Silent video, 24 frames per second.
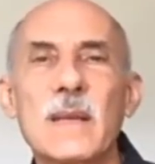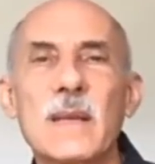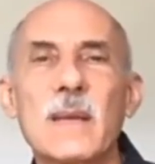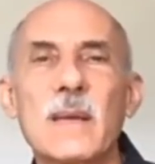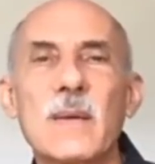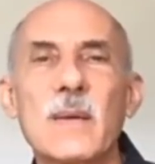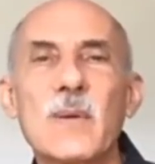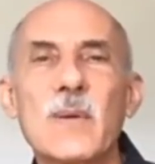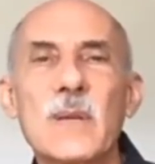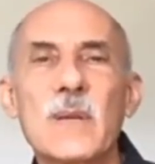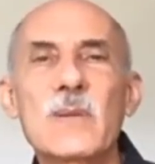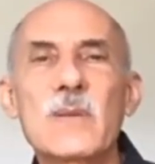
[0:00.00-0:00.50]

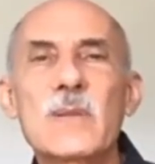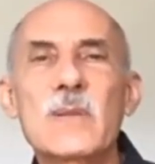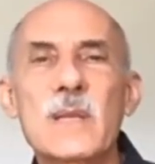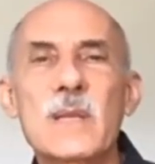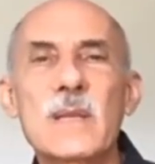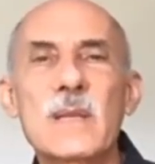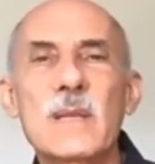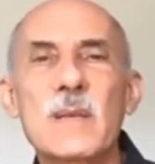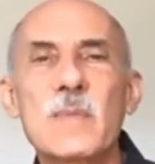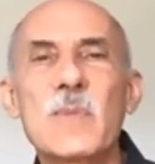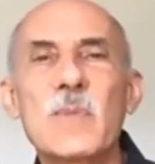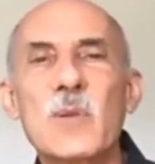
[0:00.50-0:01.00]
when you
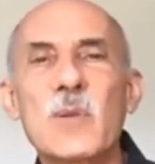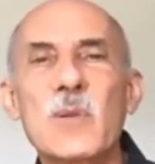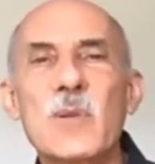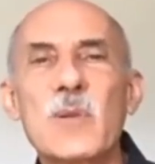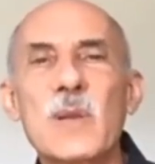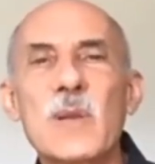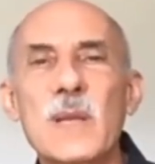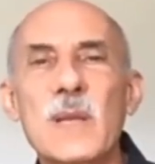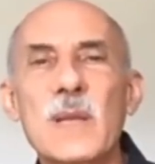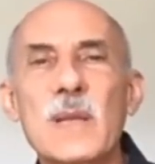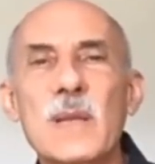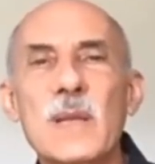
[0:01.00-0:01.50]
see the
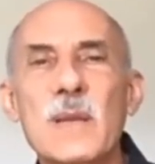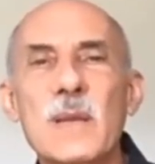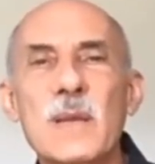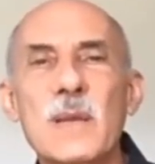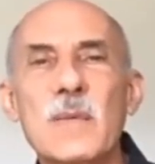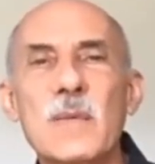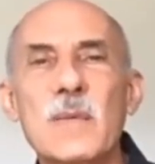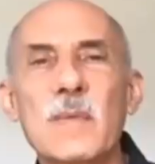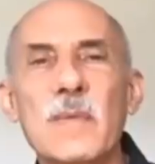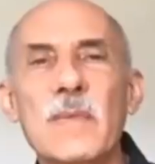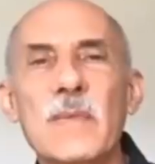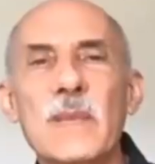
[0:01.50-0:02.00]
beauty,
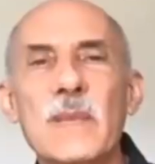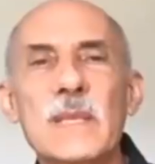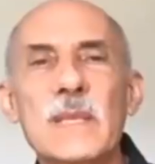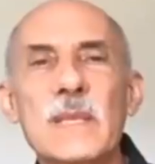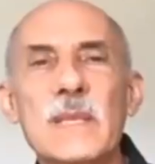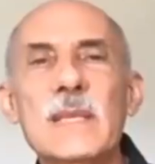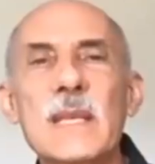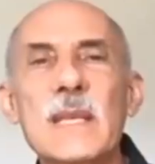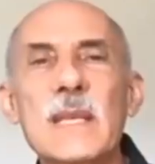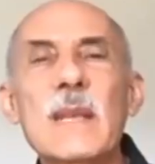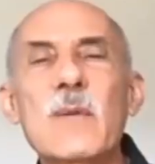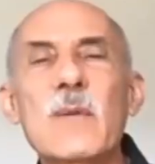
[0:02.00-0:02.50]
the
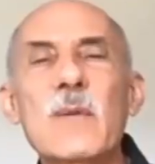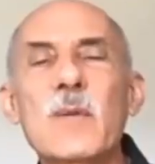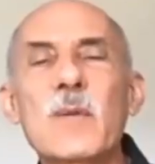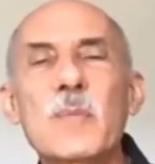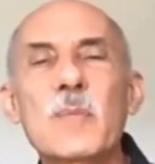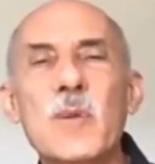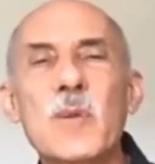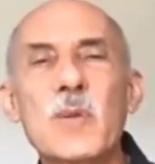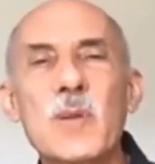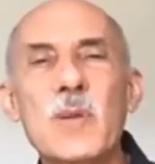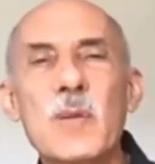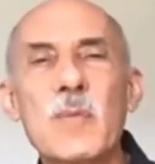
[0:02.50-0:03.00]
secret
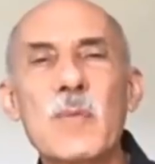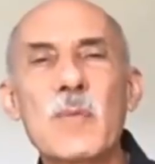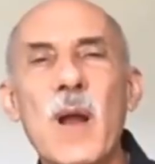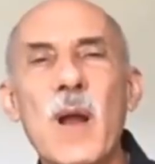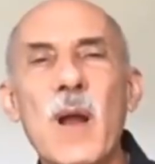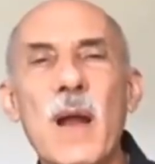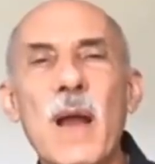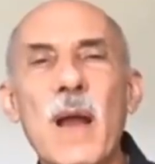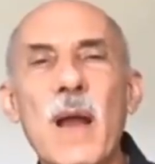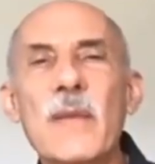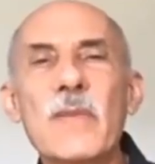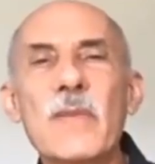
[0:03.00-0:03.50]
beauty
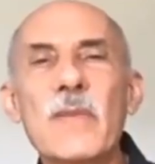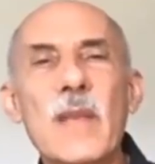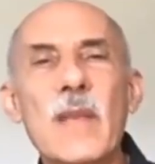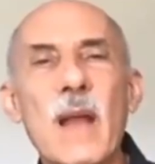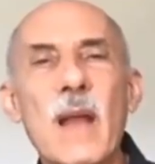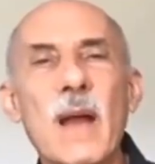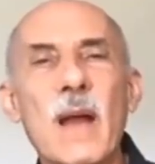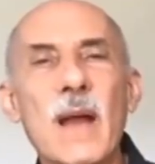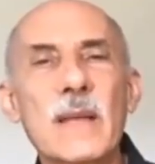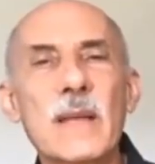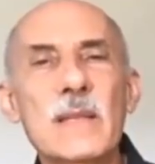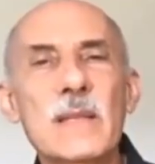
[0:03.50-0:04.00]
behind the
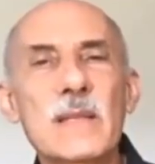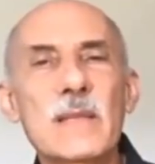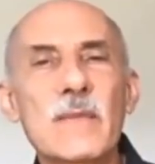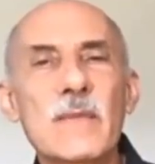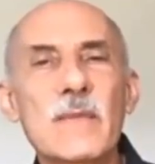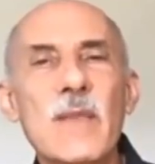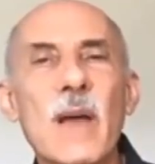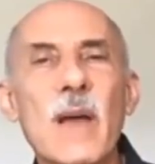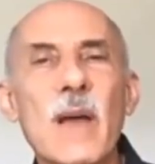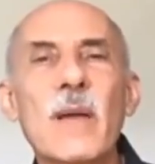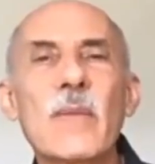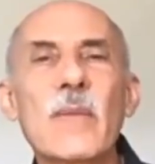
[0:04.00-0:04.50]
eyes of
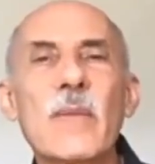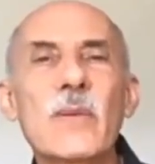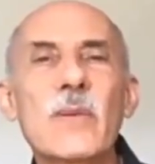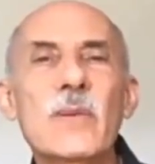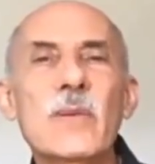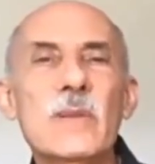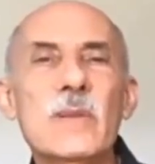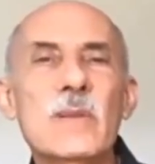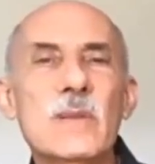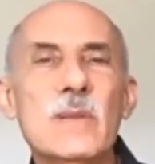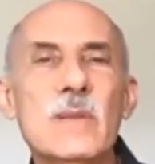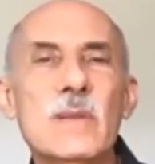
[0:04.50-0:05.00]
the
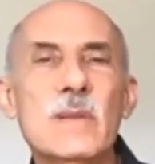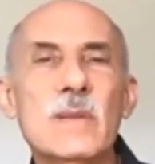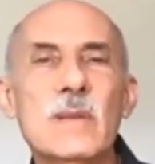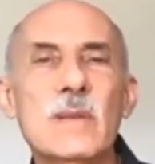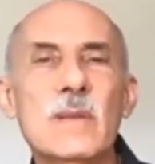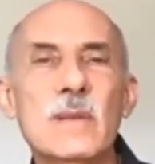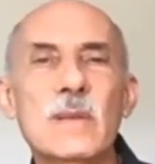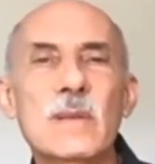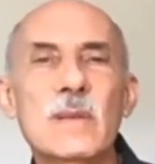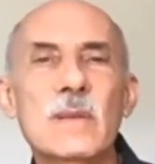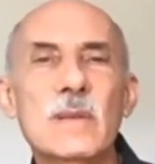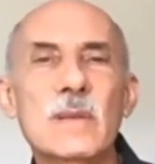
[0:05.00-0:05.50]
others
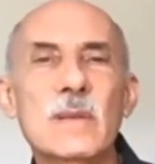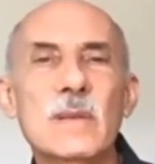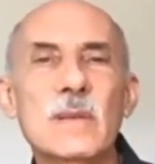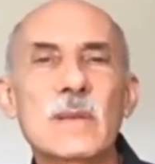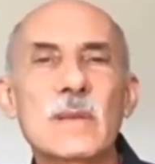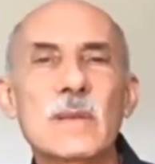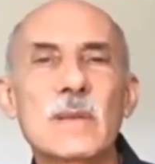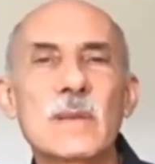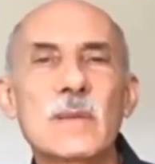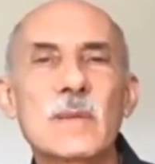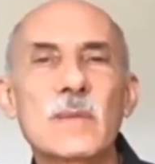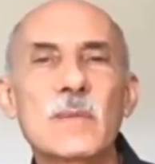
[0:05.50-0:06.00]

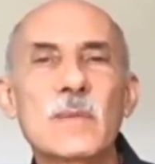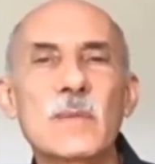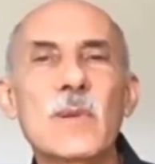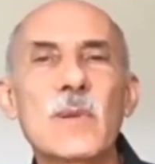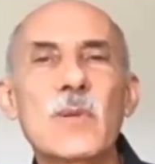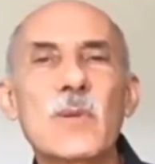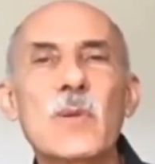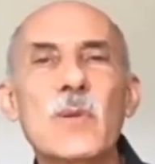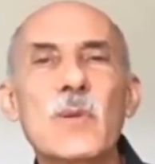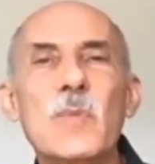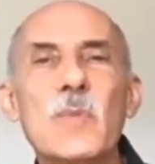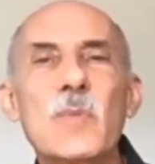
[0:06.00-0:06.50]
with
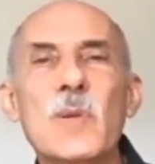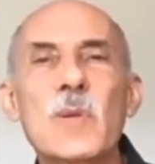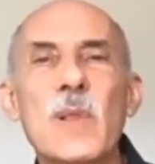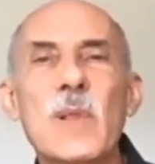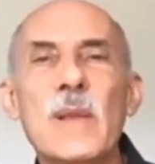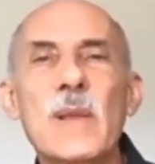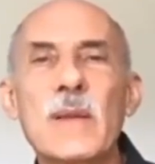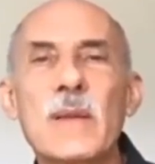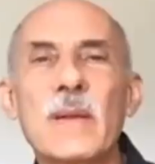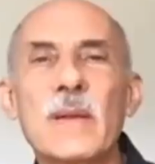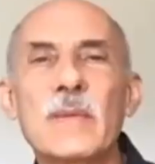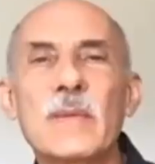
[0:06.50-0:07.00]
whom you
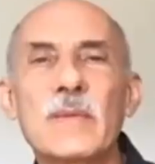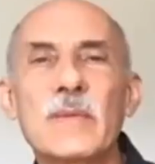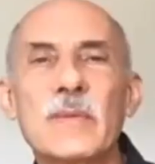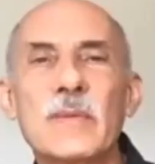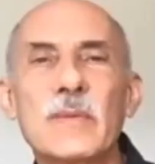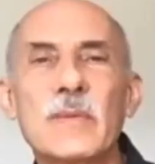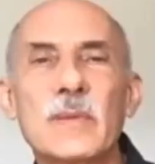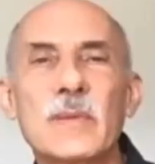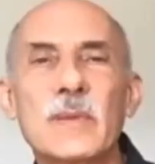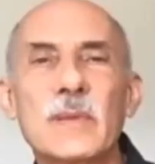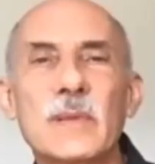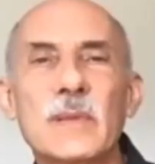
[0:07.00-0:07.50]
live,
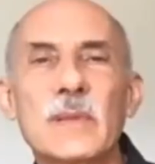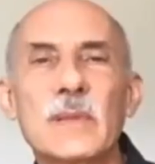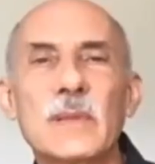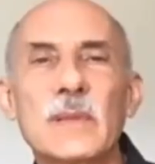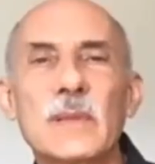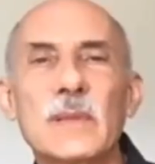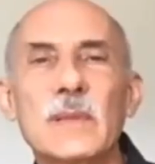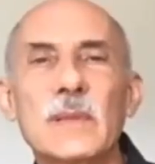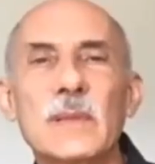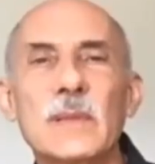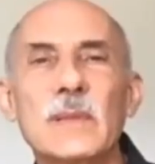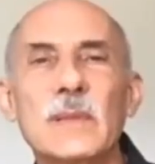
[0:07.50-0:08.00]

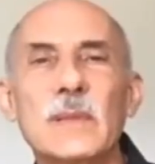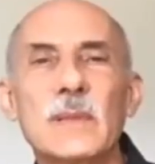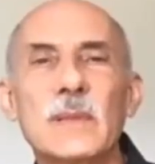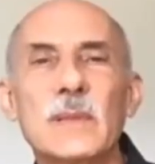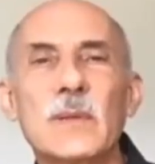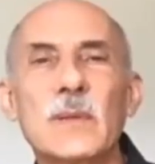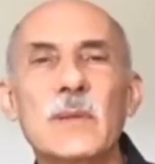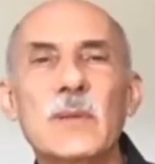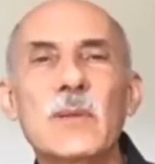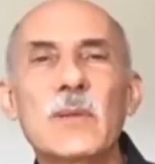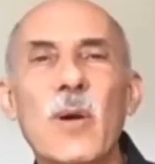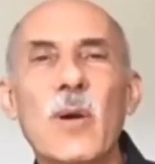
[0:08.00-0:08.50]

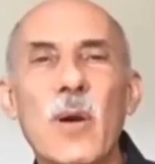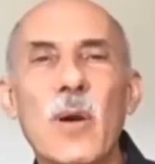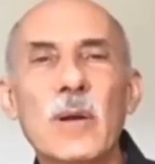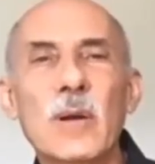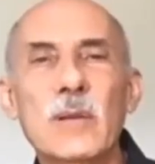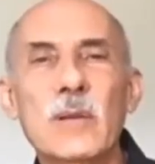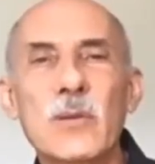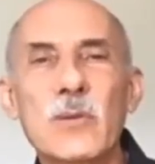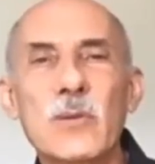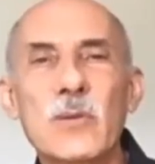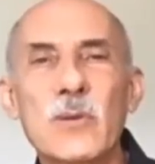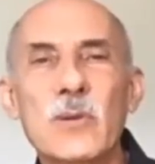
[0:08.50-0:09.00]
or
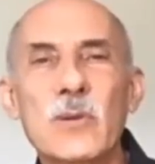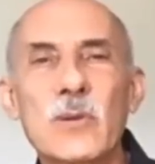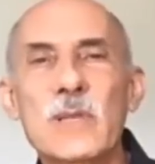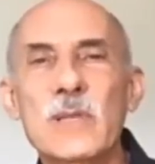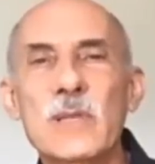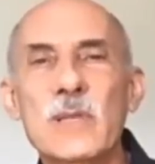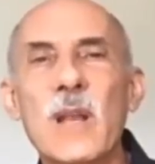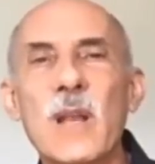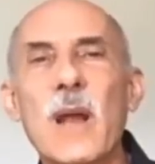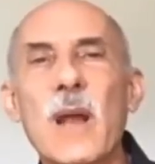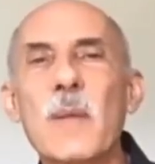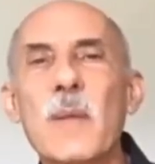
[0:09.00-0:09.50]
talk to, or
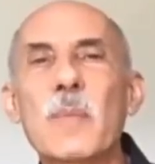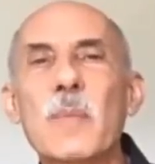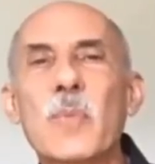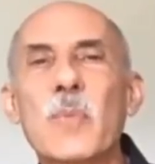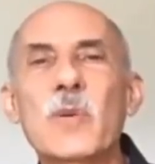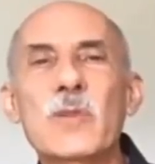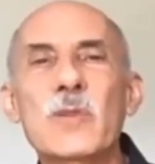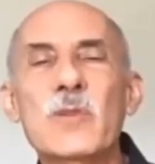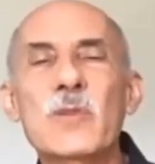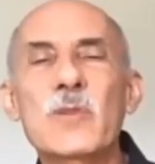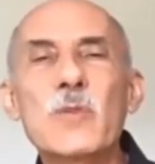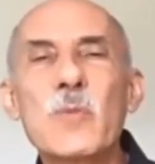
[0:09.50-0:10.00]
Skype
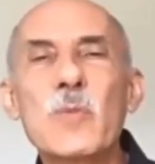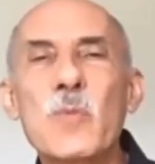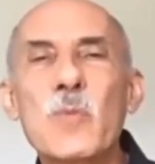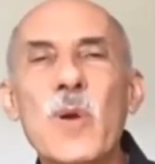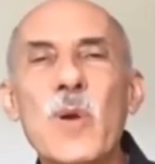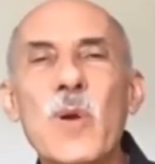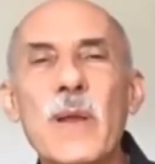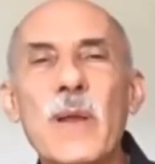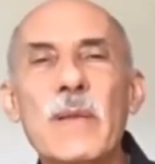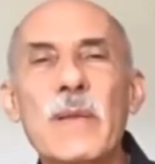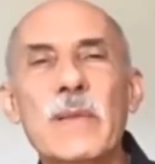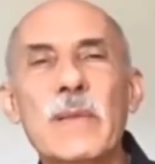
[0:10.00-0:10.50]
or Zoom
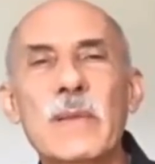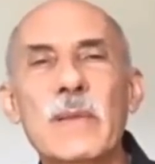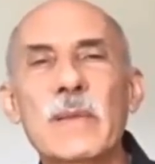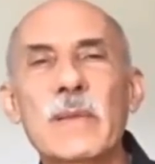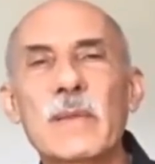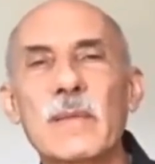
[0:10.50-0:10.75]
with.